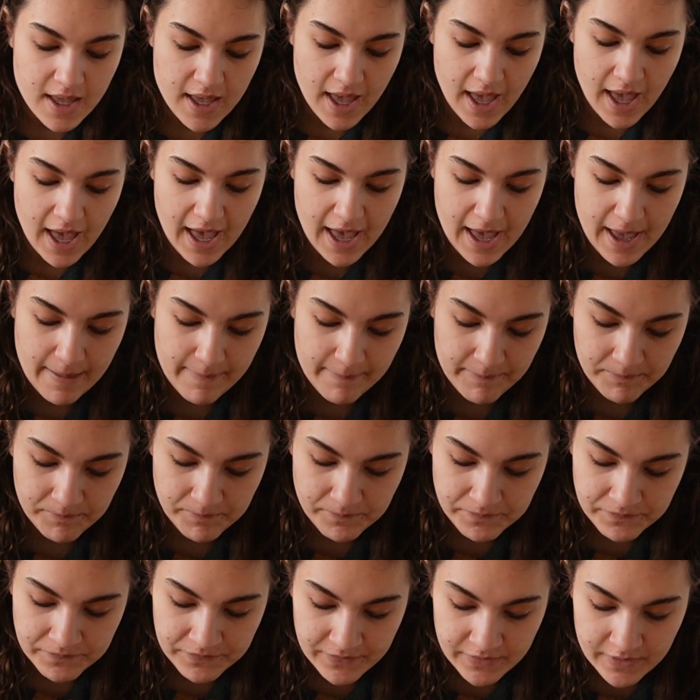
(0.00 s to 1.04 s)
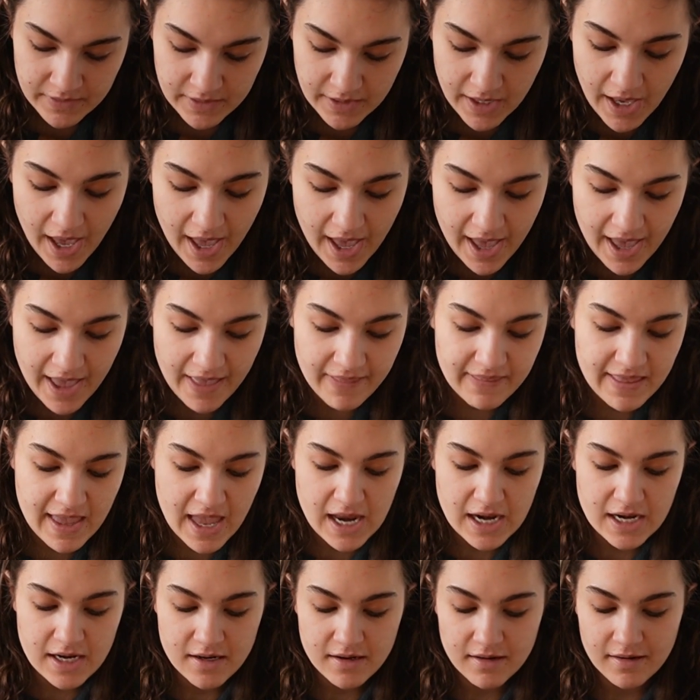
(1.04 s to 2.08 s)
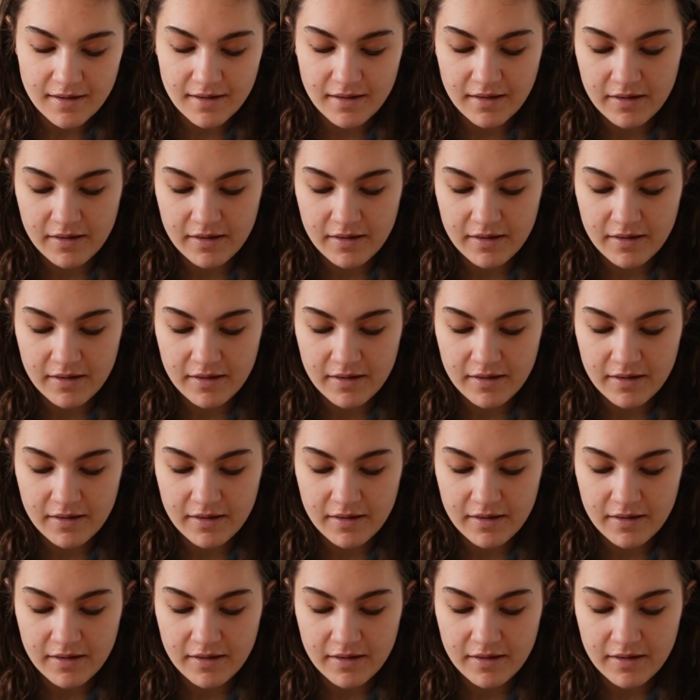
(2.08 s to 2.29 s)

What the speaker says: Yeah, and then